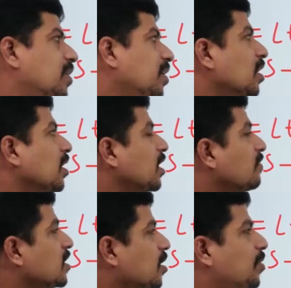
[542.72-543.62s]
5.
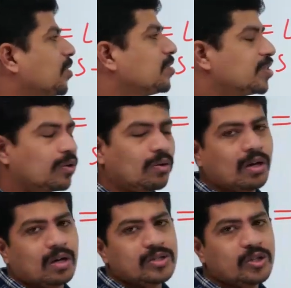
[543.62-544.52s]
If I substitute 0,
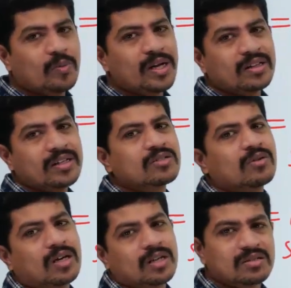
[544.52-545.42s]
0 by anything is
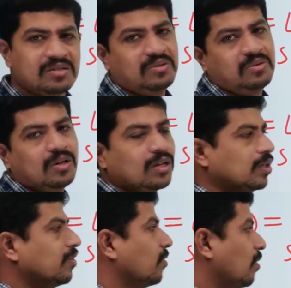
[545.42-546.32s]
what? 0.
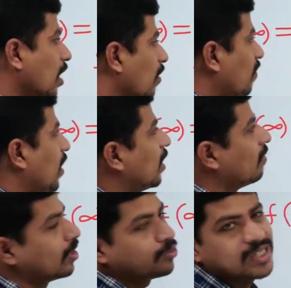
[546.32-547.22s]
Therefore, final
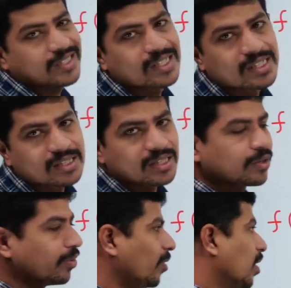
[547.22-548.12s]
value is
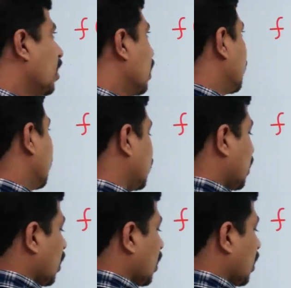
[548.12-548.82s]
0. Yes.